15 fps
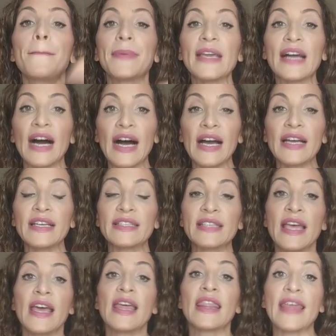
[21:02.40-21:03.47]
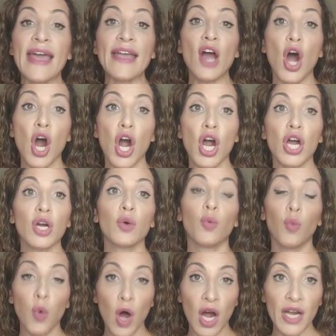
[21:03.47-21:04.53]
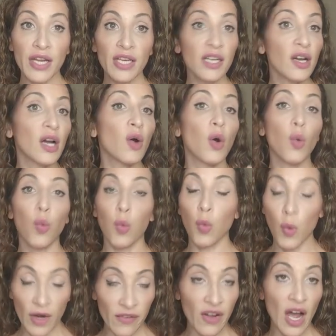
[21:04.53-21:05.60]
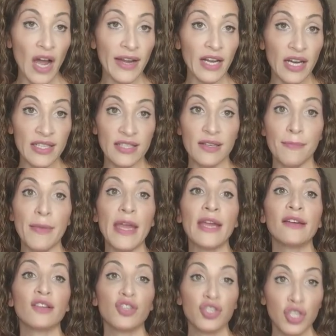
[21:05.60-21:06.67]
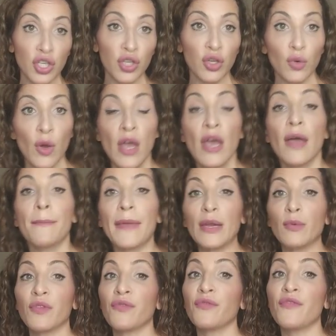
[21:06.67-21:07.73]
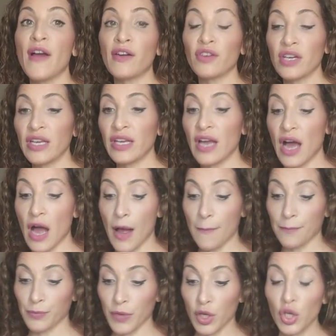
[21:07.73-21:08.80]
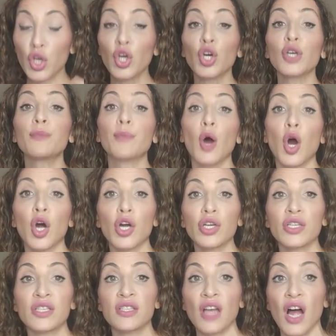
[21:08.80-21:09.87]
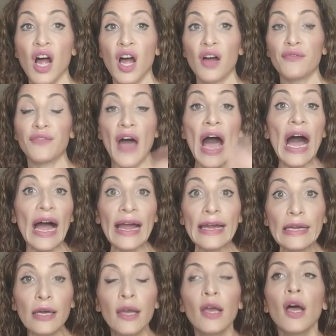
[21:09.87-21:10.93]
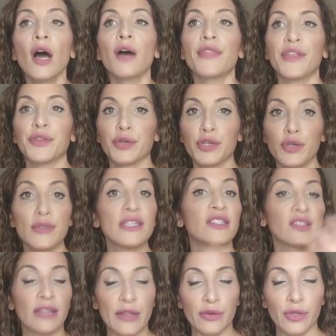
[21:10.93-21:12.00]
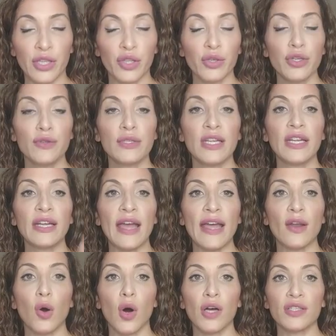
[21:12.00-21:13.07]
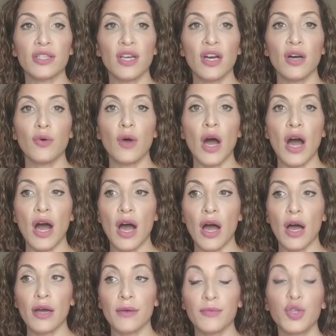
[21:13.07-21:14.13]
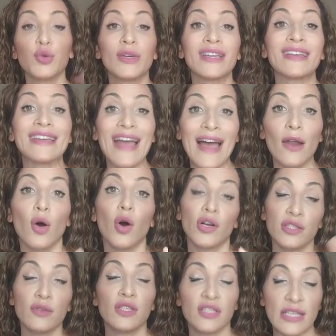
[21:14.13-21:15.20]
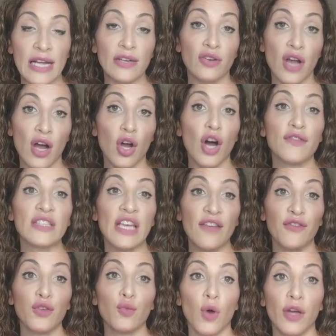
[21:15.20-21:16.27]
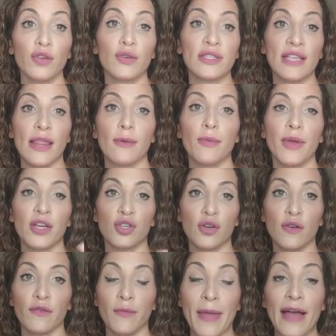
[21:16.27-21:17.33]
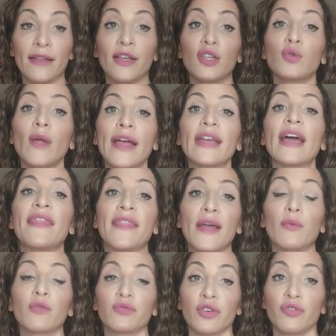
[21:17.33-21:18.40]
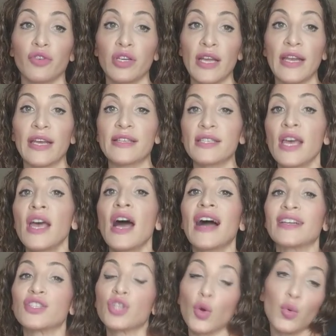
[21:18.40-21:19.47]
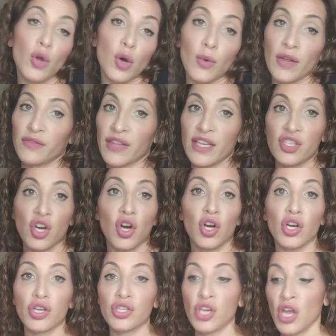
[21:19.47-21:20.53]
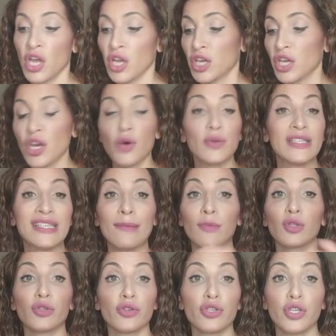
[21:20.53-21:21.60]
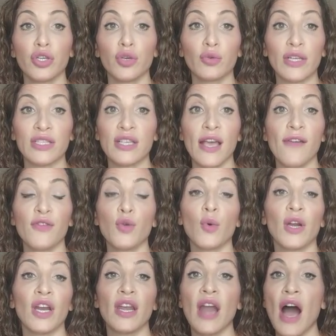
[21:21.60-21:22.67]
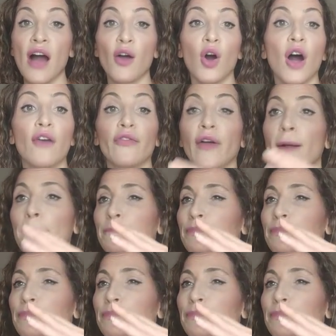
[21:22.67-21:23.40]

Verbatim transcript: because they are one one of kind custom made, two made with very um, good parts of the hide that they're using, the leather that they're using, and also uh, you can get also designer knockoffs if you want. You can send them a picture of a bag that you like and they will recreate it. I don't know if they charge, you know, similar to, let's say, if you want a knockoff.